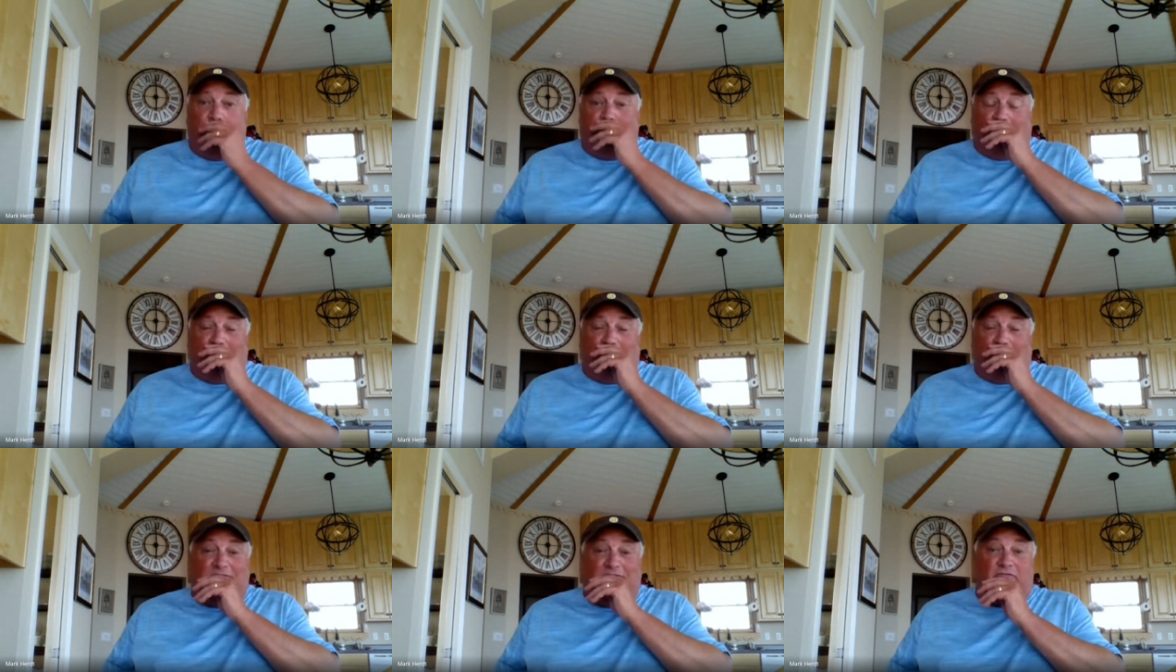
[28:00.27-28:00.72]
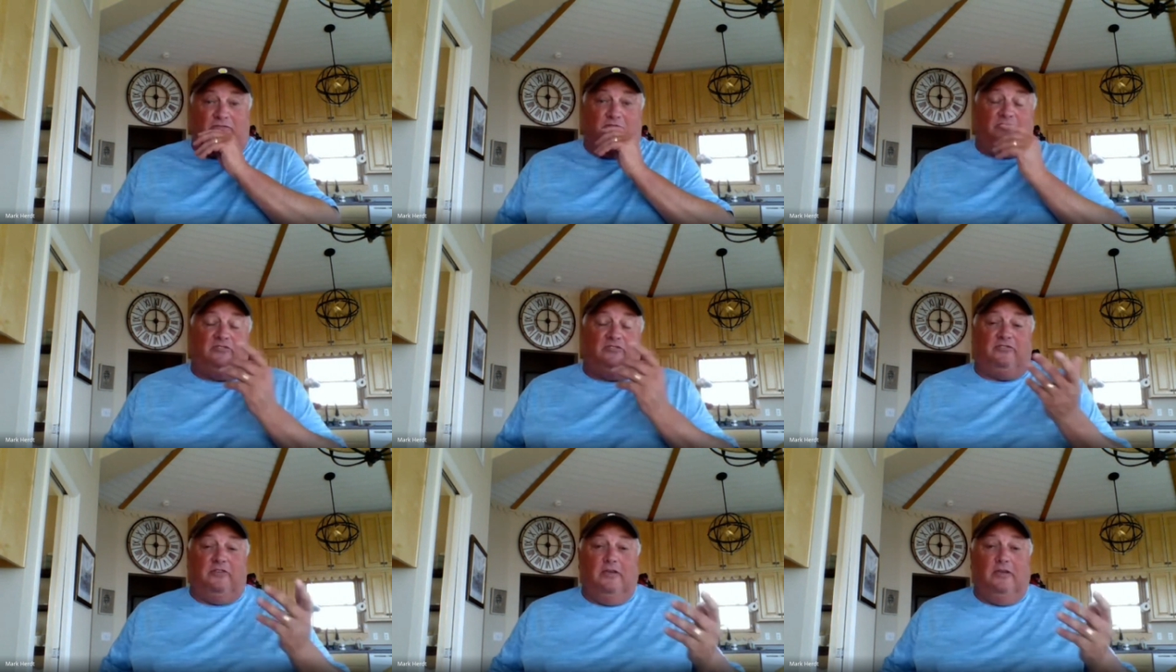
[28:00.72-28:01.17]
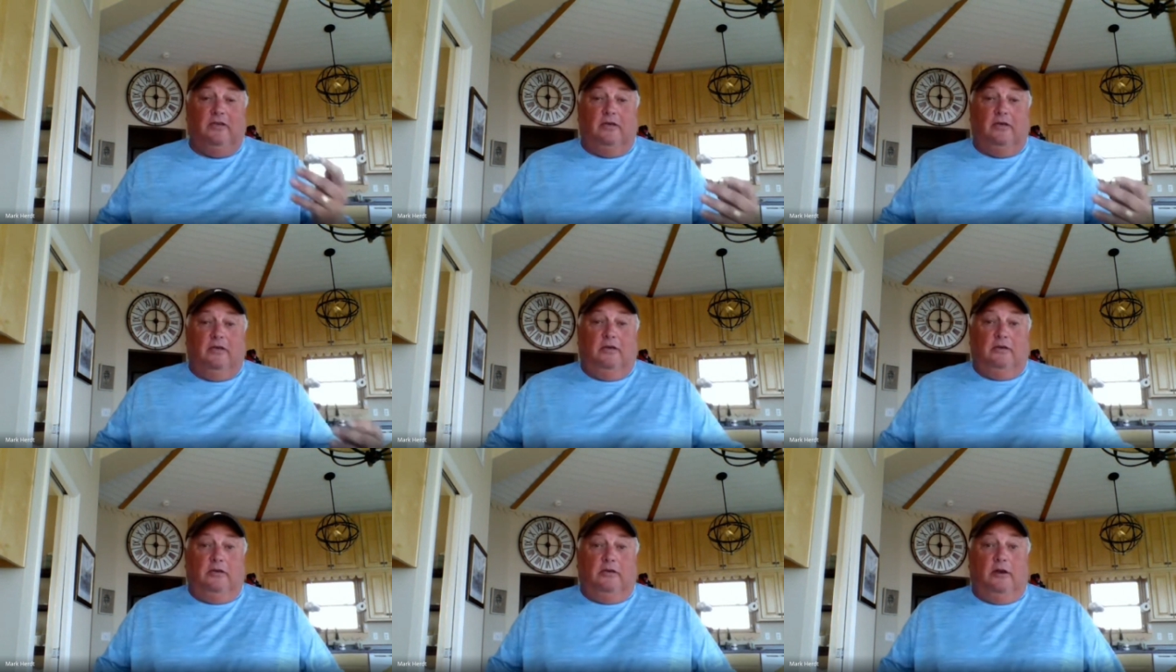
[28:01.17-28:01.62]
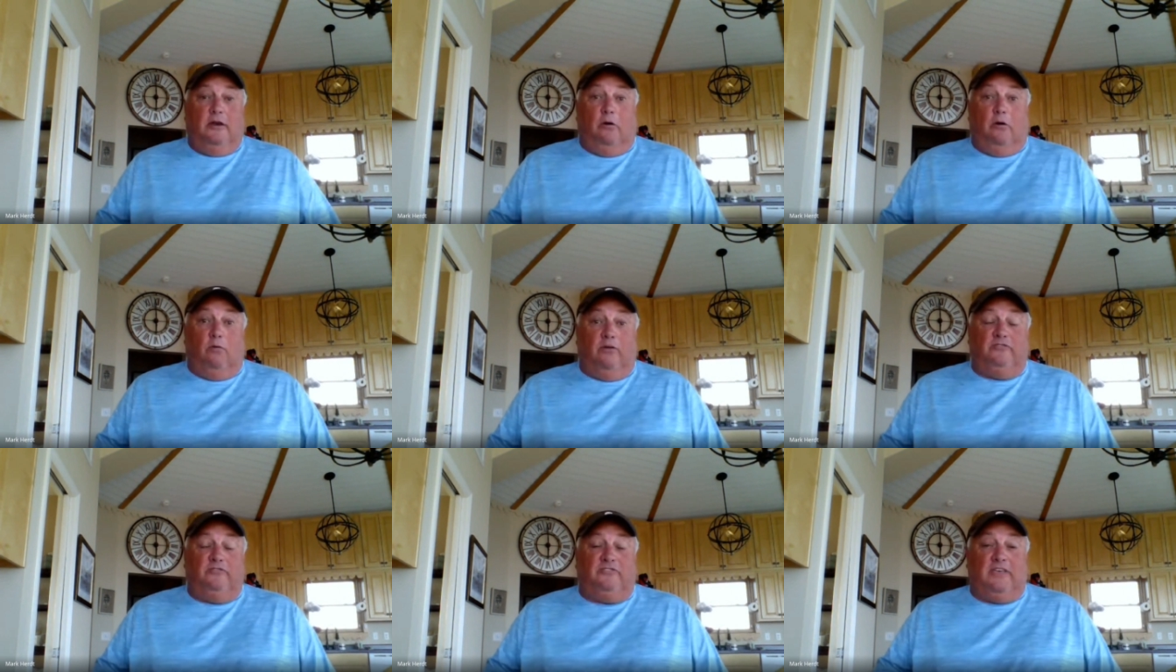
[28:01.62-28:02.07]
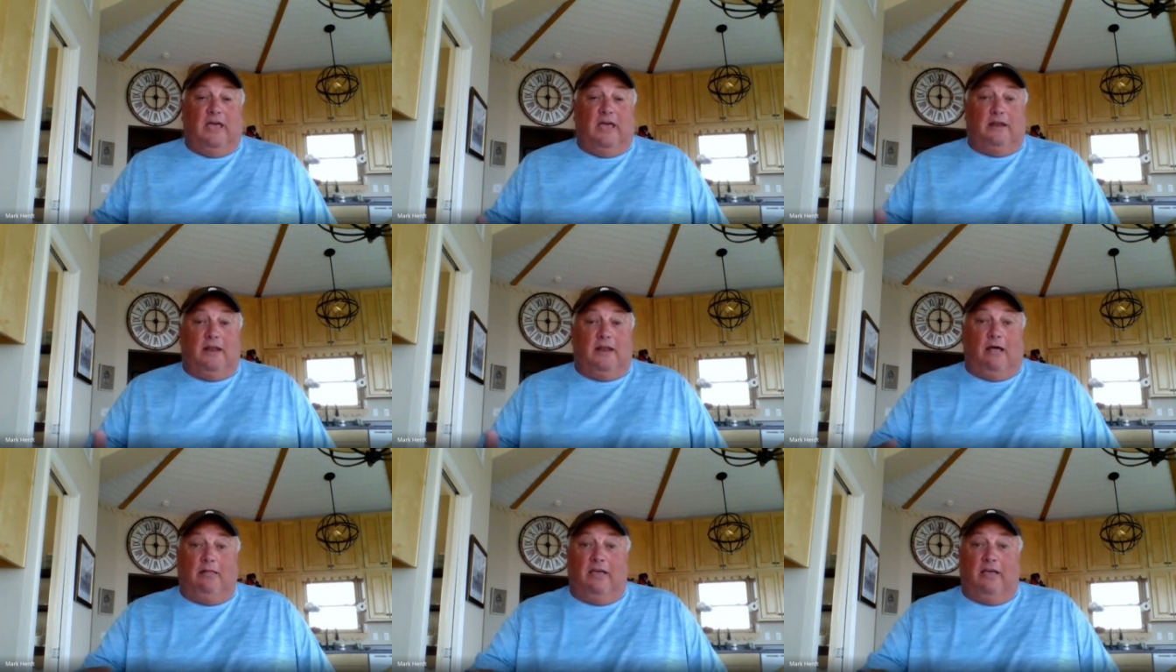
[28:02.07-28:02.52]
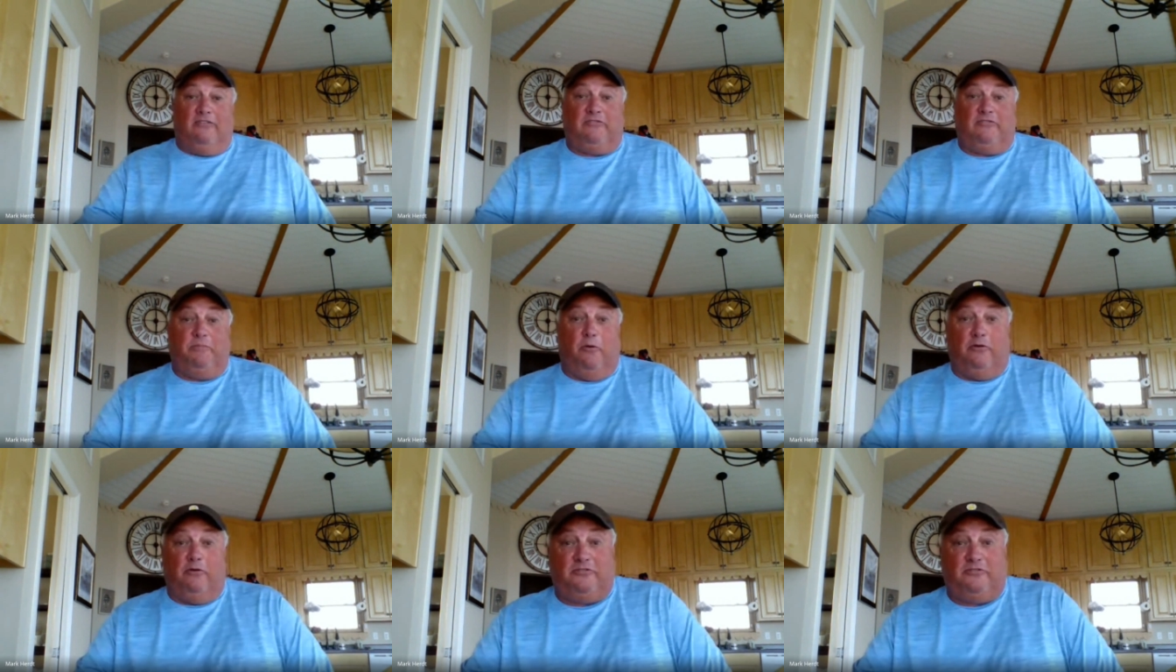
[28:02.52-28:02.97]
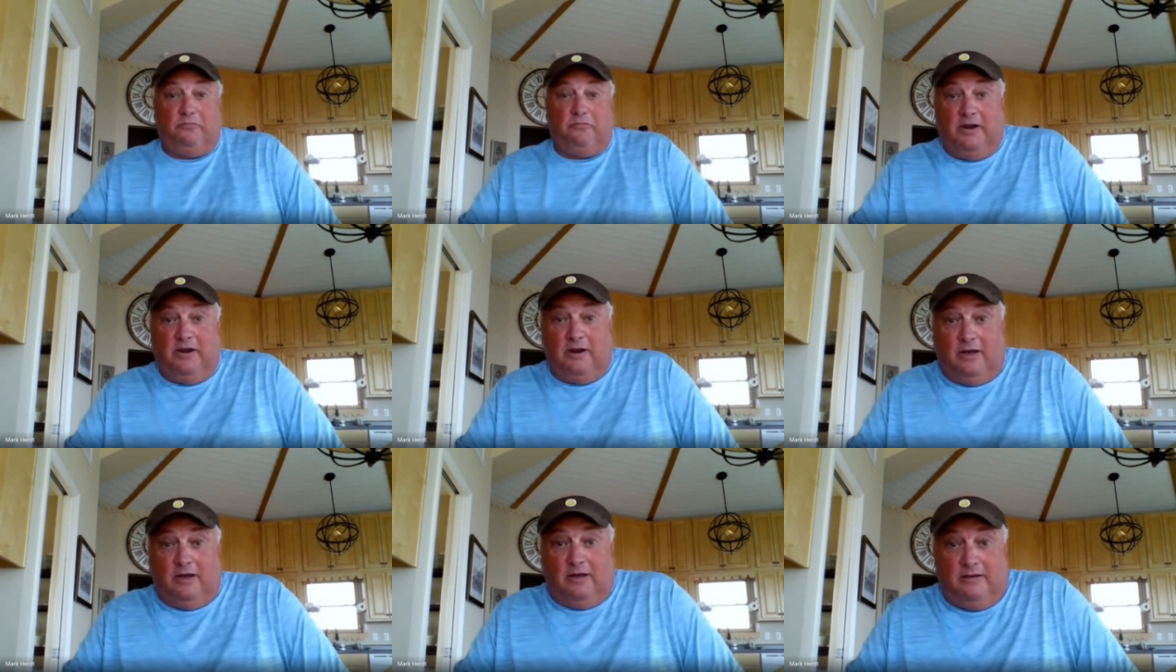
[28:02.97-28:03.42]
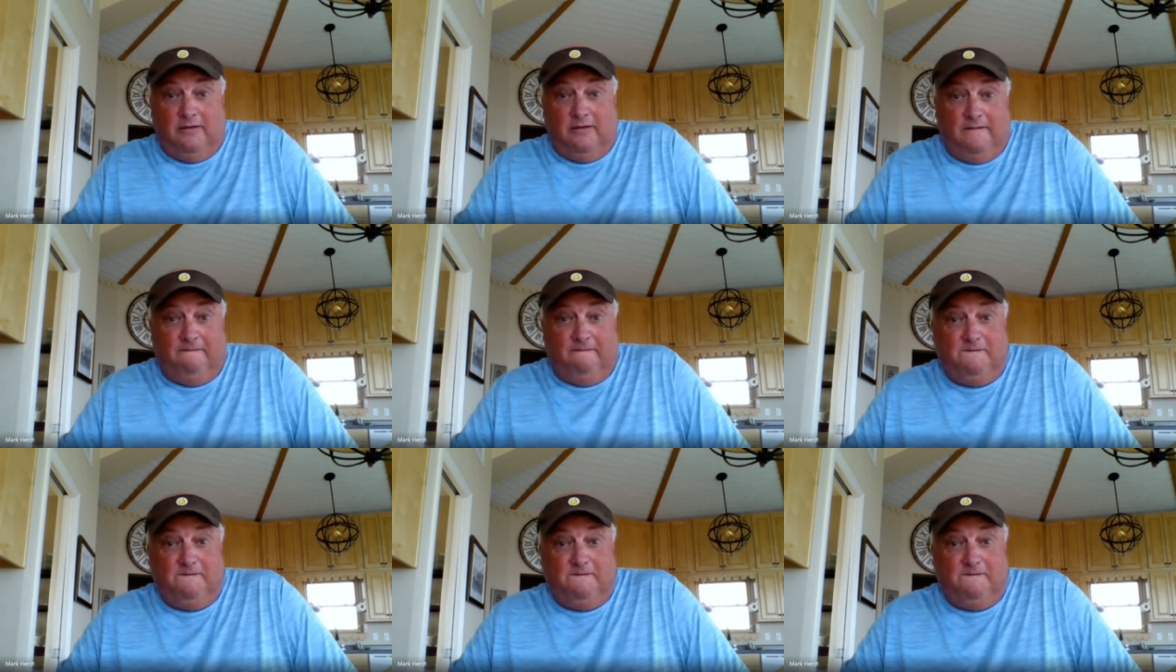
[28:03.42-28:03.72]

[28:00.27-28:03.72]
but this was, you know, once again, LA Sports Arena